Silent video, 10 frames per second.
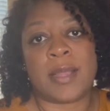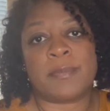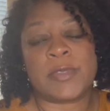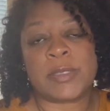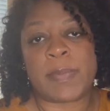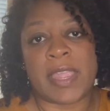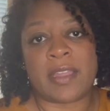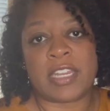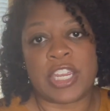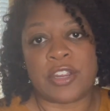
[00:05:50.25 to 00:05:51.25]
span
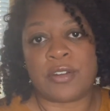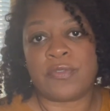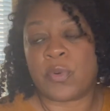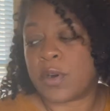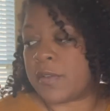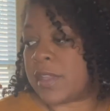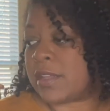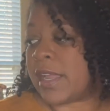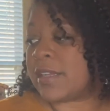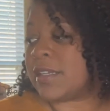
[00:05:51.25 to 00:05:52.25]
here for the
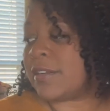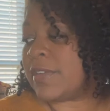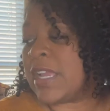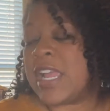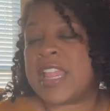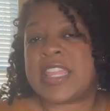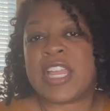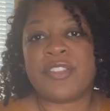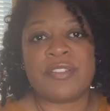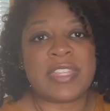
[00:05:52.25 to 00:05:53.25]
elective. The
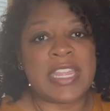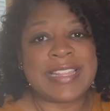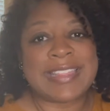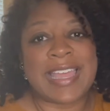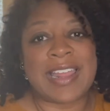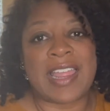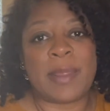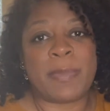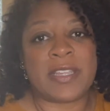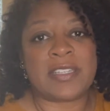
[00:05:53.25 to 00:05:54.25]
other thing that I
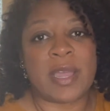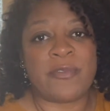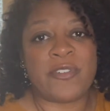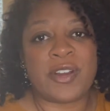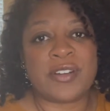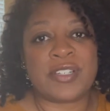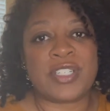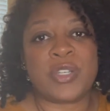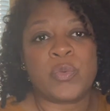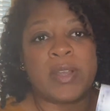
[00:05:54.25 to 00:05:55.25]
picked up for her to
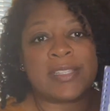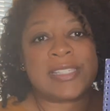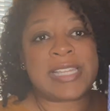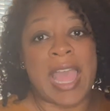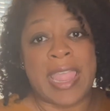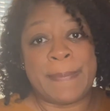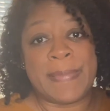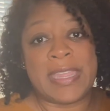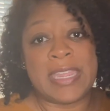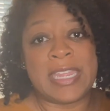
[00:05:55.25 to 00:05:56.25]
do was
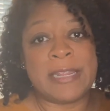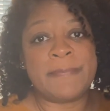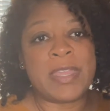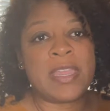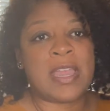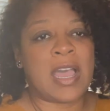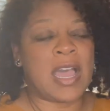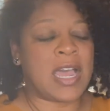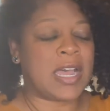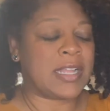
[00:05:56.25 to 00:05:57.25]
typing.
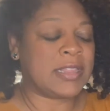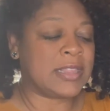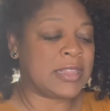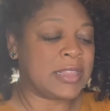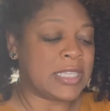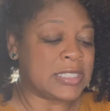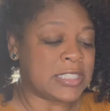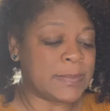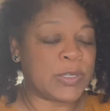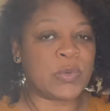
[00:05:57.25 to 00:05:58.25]
This
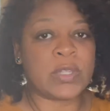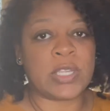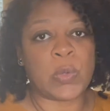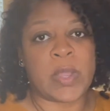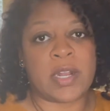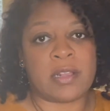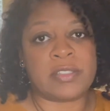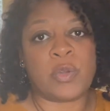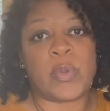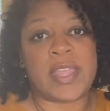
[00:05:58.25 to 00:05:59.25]
has been really great
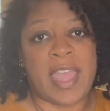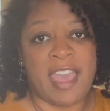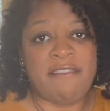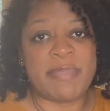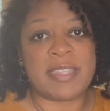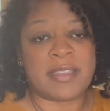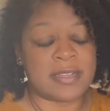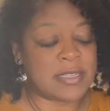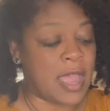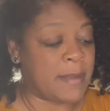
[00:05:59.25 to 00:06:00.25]
also. We have
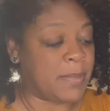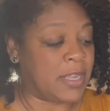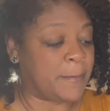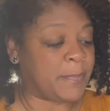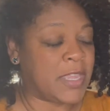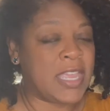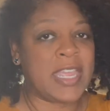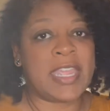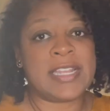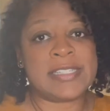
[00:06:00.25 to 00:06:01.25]
begun typing.
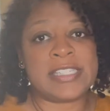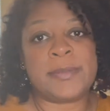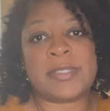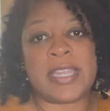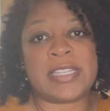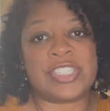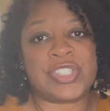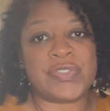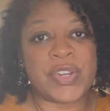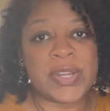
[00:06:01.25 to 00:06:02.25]
It seems like it's
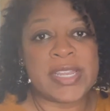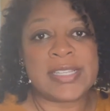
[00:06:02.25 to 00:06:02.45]
just very